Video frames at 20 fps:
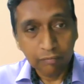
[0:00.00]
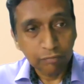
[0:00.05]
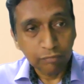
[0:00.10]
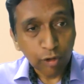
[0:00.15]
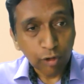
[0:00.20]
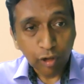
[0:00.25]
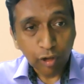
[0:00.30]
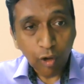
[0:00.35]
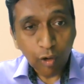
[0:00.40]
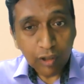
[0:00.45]

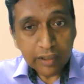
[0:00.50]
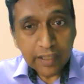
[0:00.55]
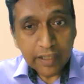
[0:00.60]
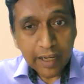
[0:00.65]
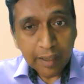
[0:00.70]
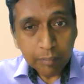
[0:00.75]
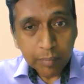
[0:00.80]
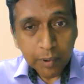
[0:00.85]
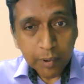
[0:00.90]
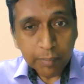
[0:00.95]
for a longer
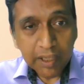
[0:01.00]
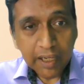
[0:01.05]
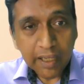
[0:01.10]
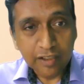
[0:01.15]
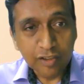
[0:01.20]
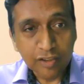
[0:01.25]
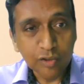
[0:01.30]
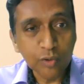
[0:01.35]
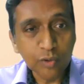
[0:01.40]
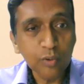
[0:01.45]
time. People
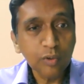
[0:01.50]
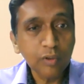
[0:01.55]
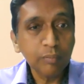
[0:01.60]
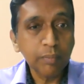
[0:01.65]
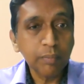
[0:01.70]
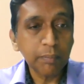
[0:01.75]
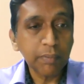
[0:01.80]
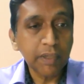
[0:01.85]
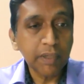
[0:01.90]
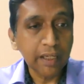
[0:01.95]
like
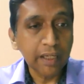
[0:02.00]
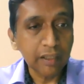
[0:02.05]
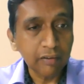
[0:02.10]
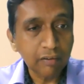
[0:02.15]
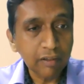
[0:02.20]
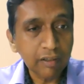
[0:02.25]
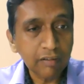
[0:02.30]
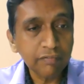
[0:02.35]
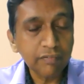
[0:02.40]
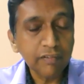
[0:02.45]
Zul, people like
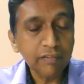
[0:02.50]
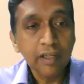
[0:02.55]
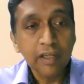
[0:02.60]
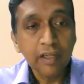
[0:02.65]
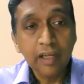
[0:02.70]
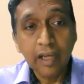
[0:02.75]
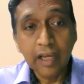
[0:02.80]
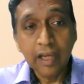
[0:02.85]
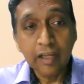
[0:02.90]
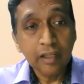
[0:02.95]
Griff,
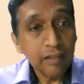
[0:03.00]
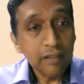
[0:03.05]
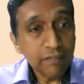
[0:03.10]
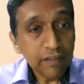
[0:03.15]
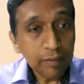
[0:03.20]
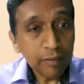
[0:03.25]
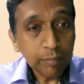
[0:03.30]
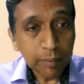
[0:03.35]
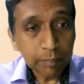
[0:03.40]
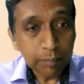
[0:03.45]
and
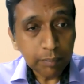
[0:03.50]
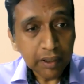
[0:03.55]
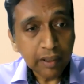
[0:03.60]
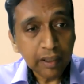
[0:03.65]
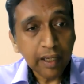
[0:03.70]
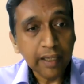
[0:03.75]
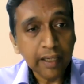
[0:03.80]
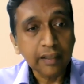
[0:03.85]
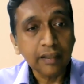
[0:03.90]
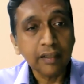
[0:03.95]
even people
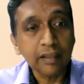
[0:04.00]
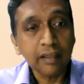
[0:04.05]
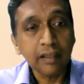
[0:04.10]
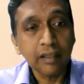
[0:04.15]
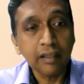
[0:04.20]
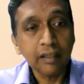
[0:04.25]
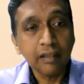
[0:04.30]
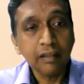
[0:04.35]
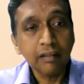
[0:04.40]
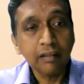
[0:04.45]
like
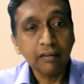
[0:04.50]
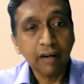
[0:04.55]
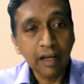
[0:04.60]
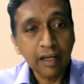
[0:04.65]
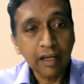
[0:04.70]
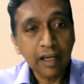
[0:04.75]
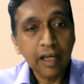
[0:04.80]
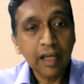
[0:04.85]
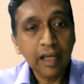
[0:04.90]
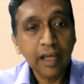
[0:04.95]

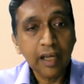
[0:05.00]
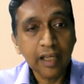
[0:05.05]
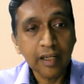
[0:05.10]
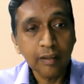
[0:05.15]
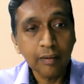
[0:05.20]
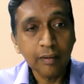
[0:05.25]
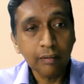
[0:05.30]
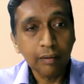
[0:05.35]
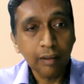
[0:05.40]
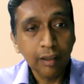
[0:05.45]
Ranga
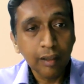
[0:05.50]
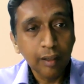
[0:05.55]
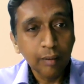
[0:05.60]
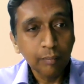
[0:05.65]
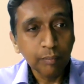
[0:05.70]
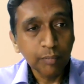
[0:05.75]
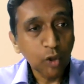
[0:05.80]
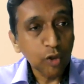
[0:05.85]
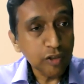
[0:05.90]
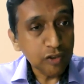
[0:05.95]
and
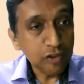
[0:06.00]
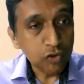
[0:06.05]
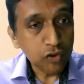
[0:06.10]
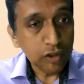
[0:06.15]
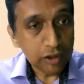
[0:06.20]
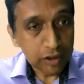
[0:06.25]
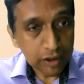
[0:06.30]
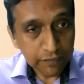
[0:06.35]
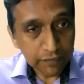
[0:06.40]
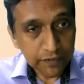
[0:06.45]
Beyond
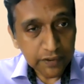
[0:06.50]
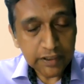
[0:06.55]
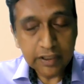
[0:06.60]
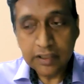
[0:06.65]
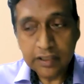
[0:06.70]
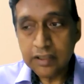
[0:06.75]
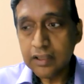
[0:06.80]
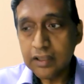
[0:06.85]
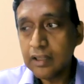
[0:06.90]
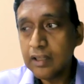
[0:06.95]
Social
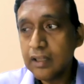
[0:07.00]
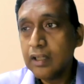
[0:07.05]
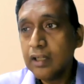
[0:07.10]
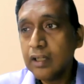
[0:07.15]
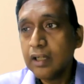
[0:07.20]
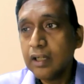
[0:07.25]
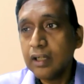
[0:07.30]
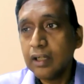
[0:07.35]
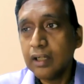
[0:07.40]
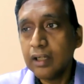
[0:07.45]
Services.
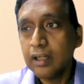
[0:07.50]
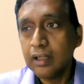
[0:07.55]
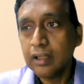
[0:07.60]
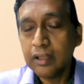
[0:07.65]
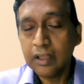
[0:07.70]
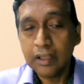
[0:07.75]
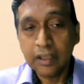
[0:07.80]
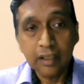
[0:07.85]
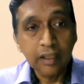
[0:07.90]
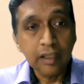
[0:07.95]

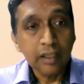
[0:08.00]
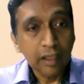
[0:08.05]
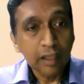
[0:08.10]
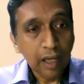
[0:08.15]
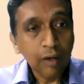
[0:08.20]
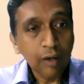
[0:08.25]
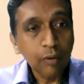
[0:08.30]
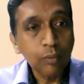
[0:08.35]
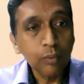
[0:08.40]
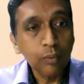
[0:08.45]
In
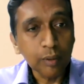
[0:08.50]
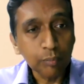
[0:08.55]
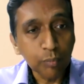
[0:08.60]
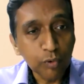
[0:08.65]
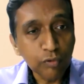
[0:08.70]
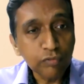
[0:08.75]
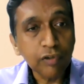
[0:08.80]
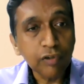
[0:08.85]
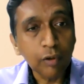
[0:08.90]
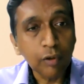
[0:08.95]
how we
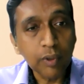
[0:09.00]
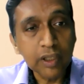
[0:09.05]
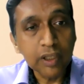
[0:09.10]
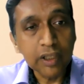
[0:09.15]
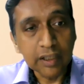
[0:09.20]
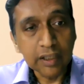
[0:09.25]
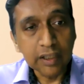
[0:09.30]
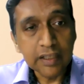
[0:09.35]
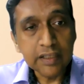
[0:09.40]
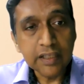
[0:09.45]
move forward
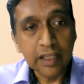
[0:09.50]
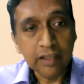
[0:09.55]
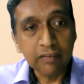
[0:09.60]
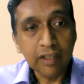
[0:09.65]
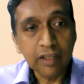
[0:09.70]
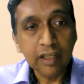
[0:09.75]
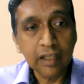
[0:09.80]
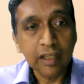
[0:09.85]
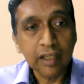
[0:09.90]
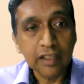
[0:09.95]
in this
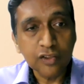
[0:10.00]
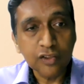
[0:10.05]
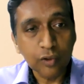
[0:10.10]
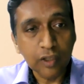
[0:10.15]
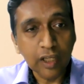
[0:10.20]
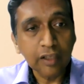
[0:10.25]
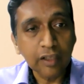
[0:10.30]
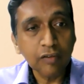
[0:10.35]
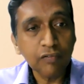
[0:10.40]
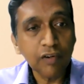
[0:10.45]
area. So
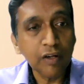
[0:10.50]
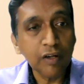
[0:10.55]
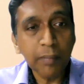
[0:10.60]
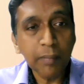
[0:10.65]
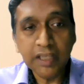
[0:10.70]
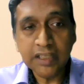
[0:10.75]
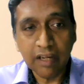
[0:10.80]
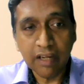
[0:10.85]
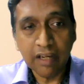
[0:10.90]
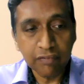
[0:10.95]
thank you very
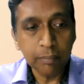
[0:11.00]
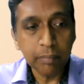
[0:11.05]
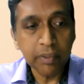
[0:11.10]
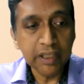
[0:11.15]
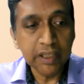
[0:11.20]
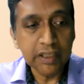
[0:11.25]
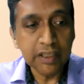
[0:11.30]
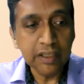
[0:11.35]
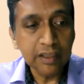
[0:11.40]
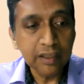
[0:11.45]
much,
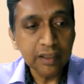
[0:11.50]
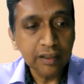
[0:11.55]
everybody.